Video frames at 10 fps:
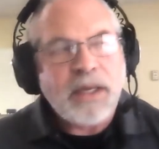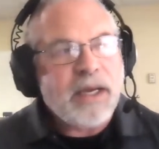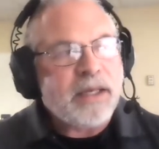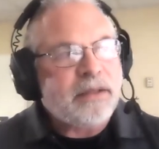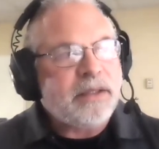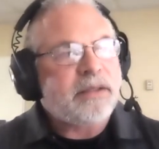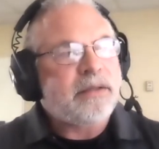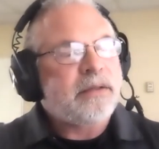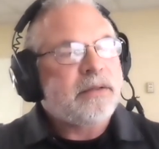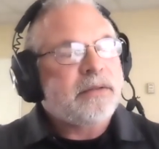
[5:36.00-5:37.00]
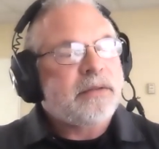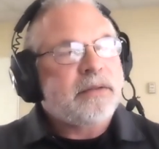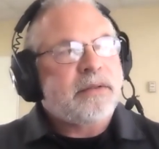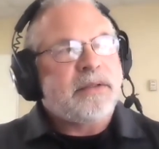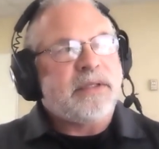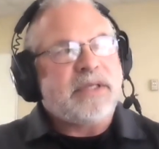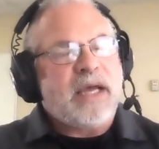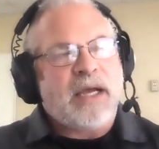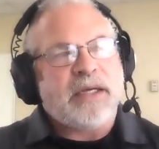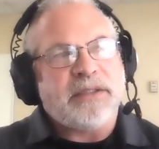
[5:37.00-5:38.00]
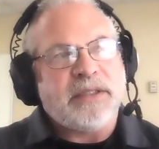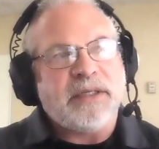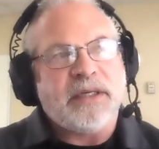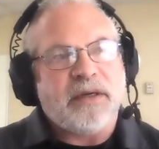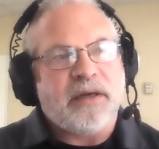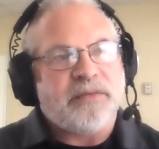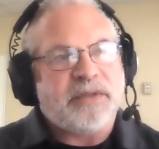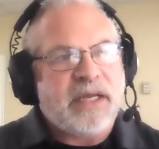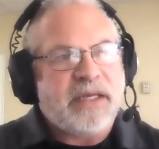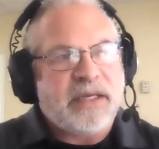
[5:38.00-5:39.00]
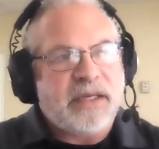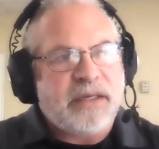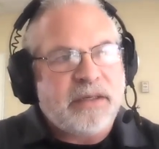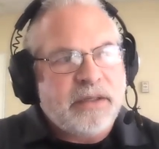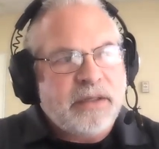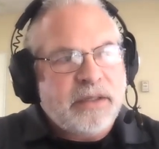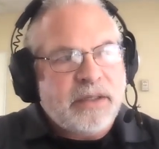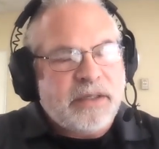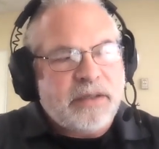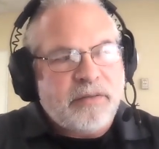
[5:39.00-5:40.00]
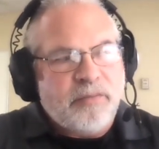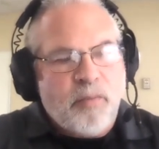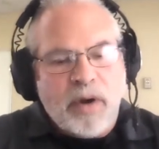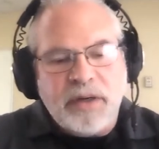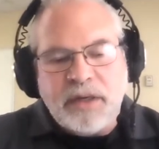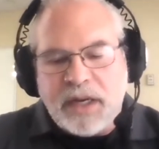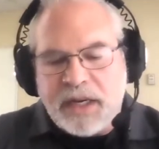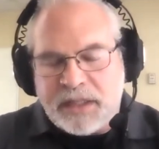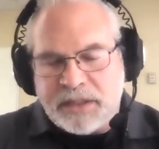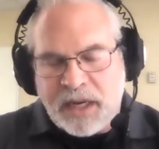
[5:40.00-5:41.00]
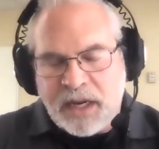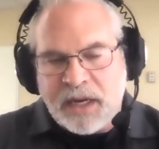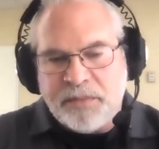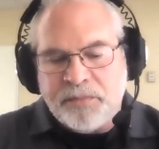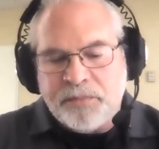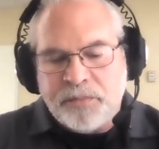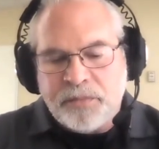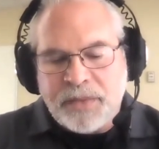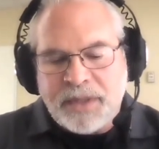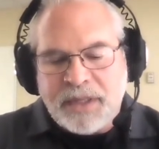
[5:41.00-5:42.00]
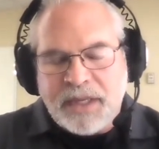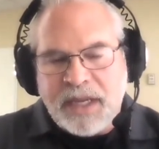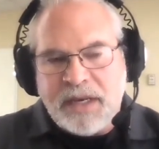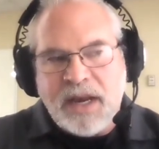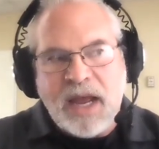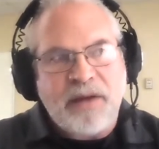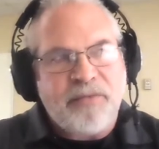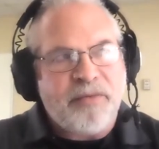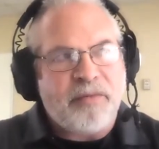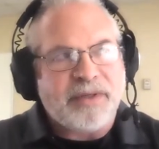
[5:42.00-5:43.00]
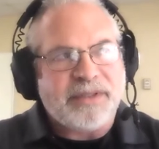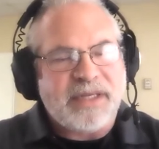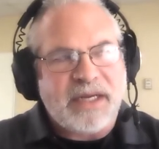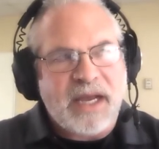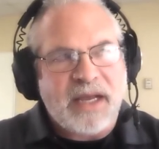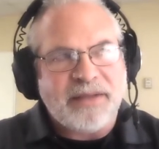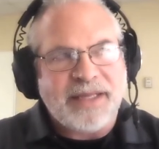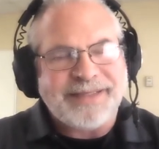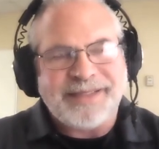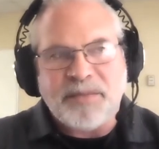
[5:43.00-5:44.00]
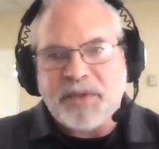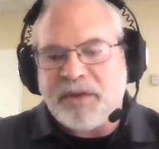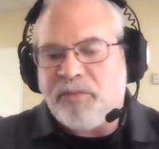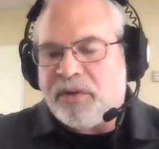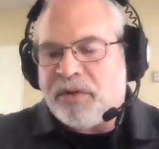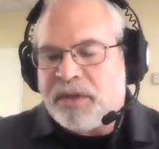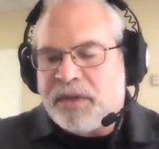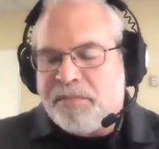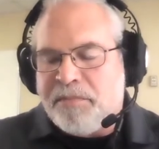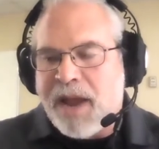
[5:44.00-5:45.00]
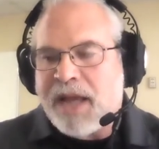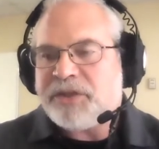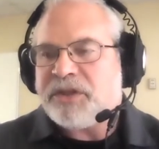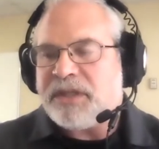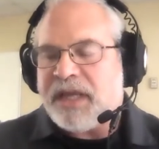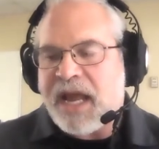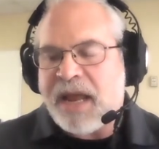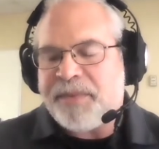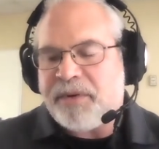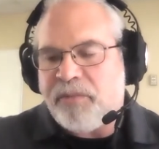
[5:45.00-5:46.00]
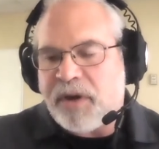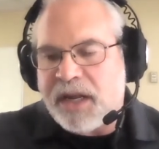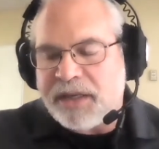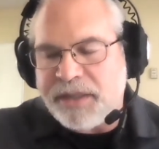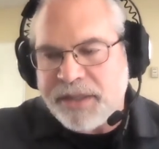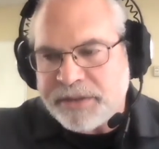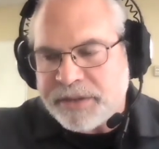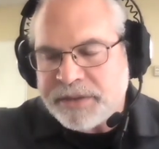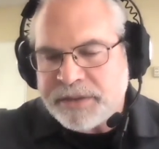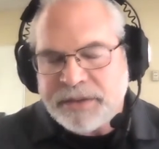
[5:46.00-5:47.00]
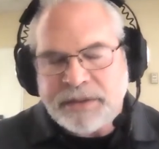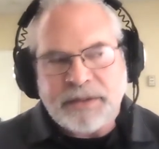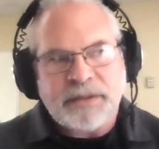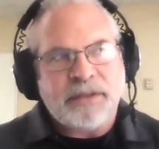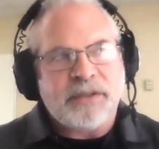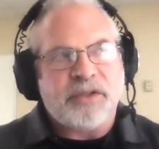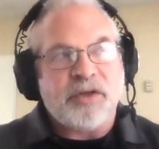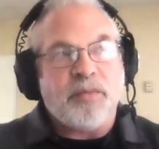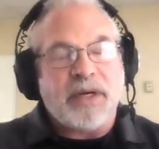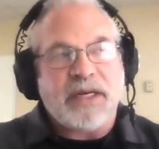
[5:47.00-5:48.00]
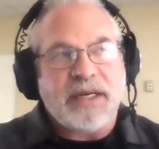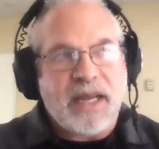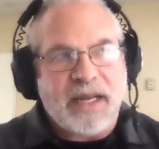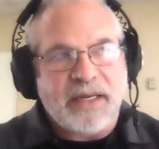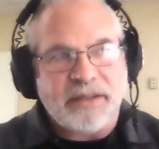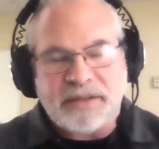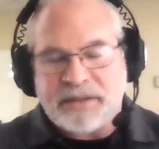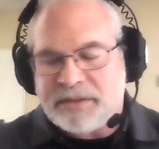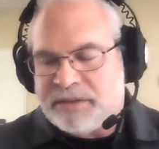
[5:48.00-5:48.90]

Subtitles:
I think this idea of taking one day at a time and not focusing on that something will magically happen when I get so many days